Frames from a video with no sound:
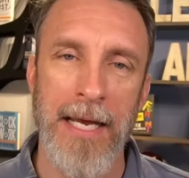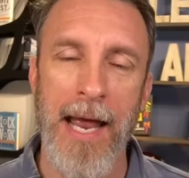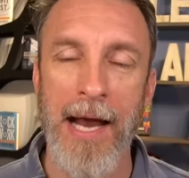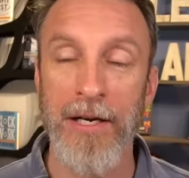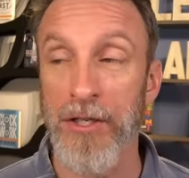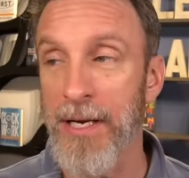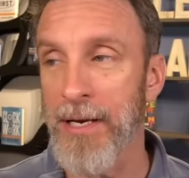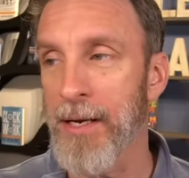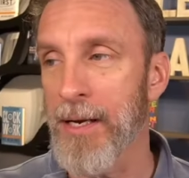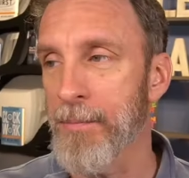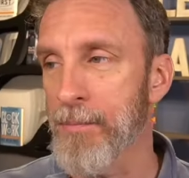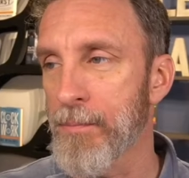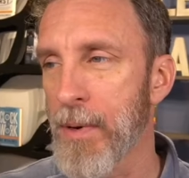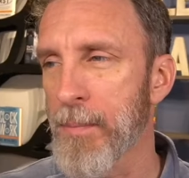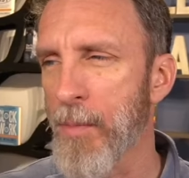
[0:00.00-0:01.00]
Actually,
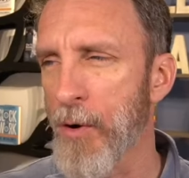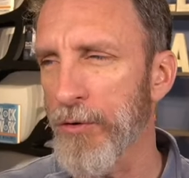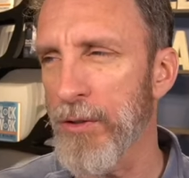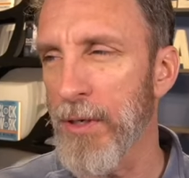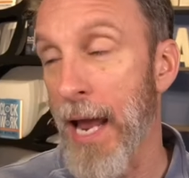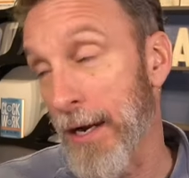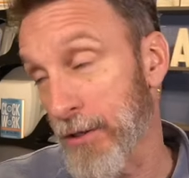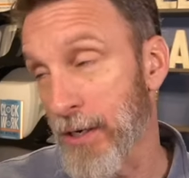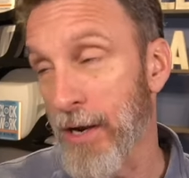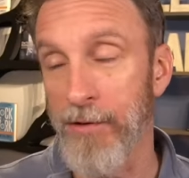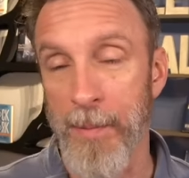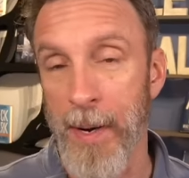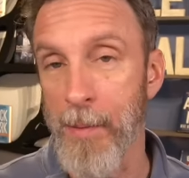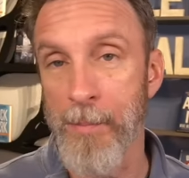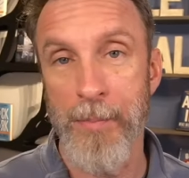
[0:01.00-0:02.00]
in, in most, actually every
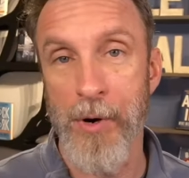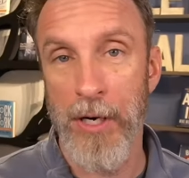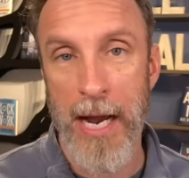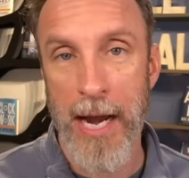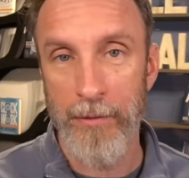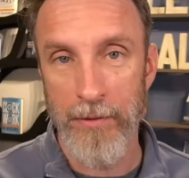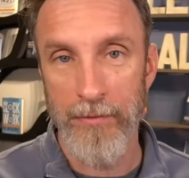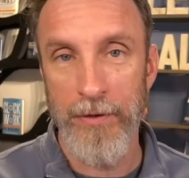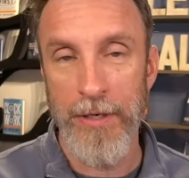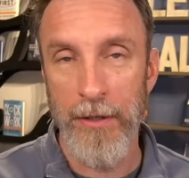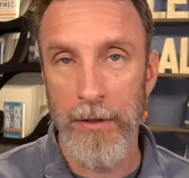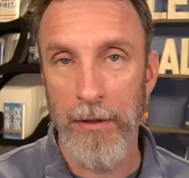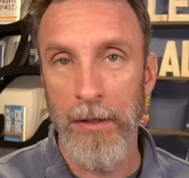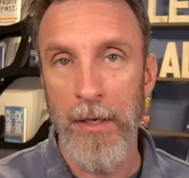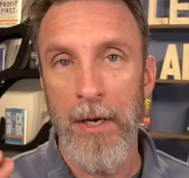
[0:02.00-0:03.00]
book, I
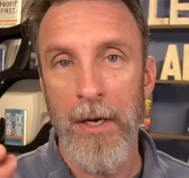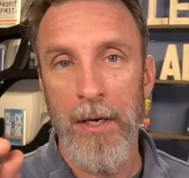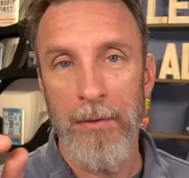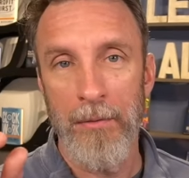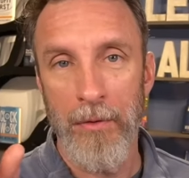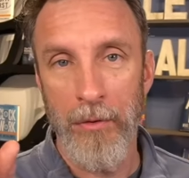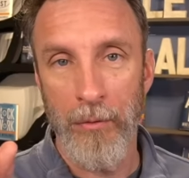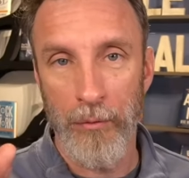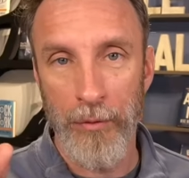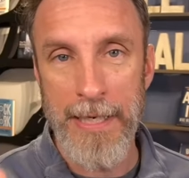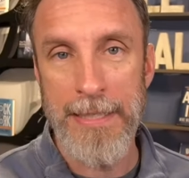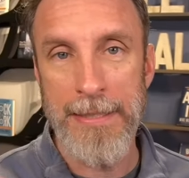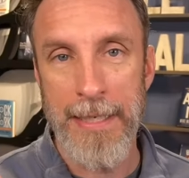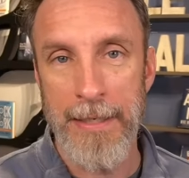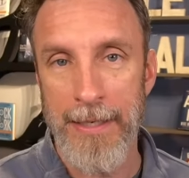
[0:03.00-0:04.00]
reveal the
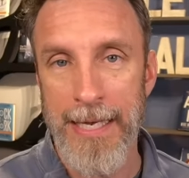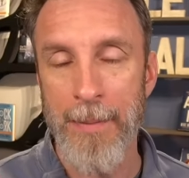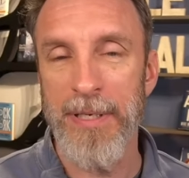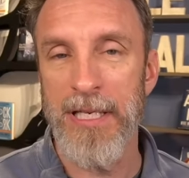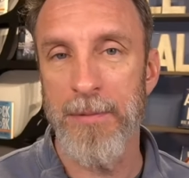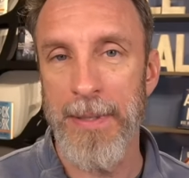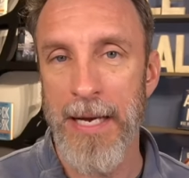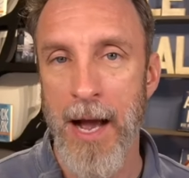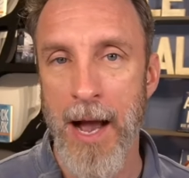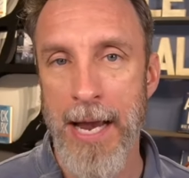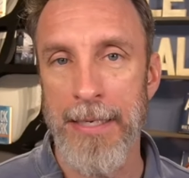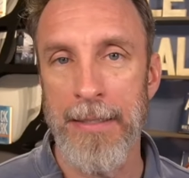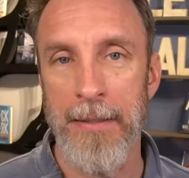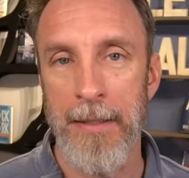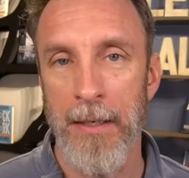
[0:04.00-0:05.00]
reason, the impetus
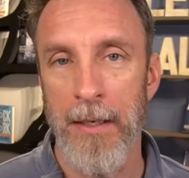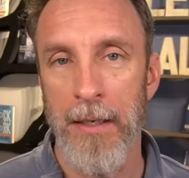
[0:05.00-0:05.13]
behind